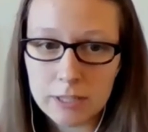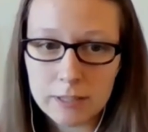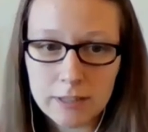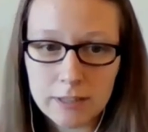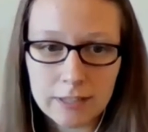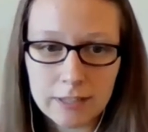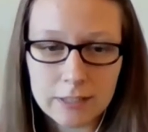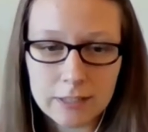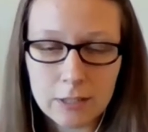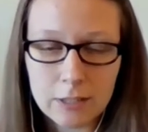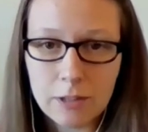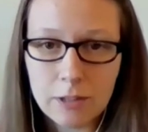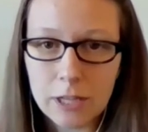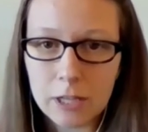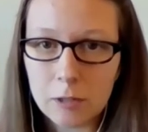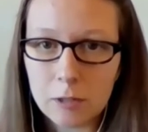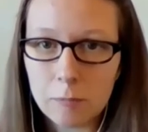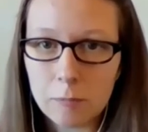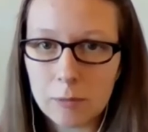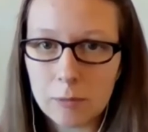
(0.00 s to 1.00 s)
you see
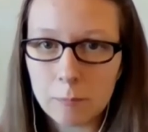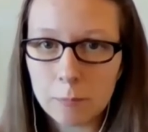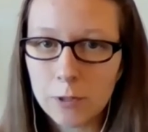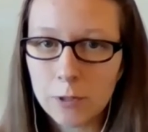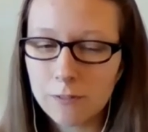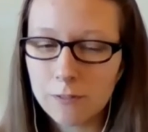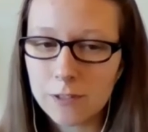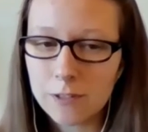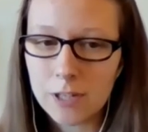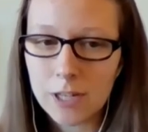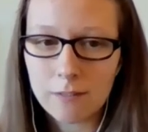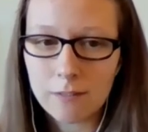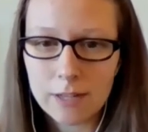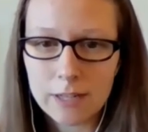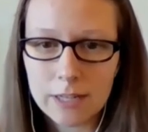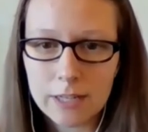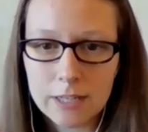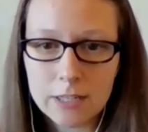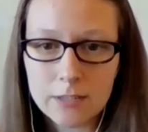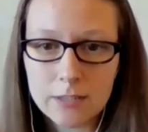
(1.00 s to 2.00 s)
things that you think could be
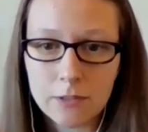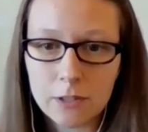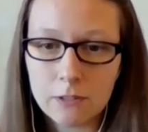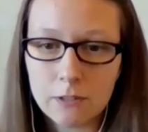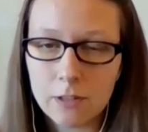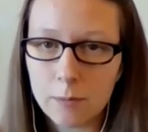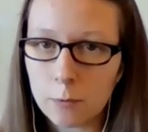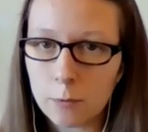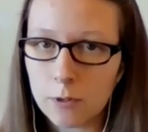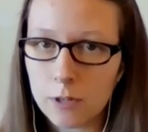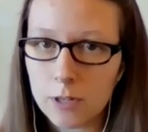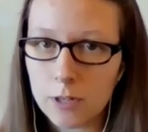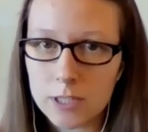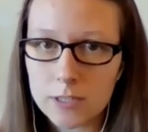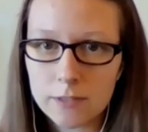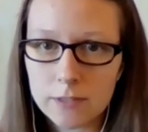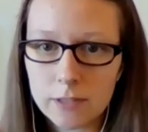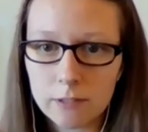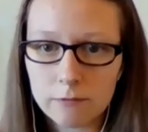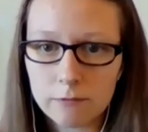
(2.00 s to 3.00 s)
improved or have ideas for new
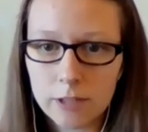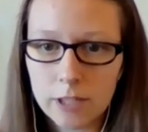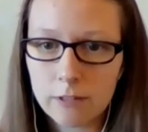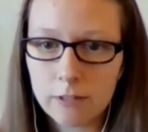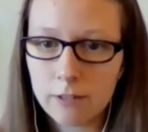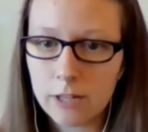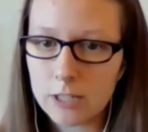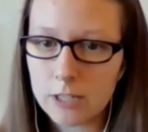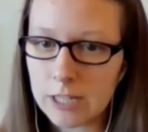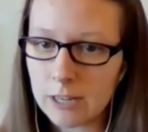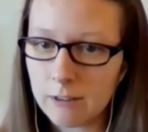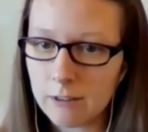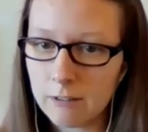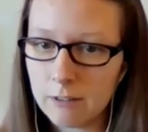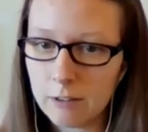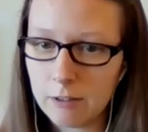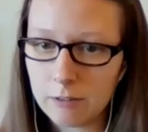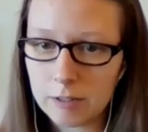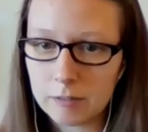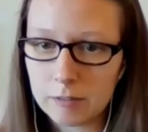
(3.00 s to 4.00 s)
reports, feel free to
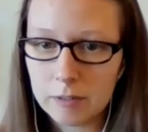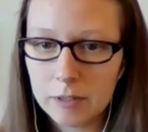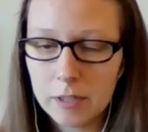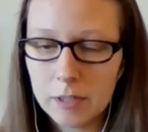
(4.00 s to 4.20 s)
reach out.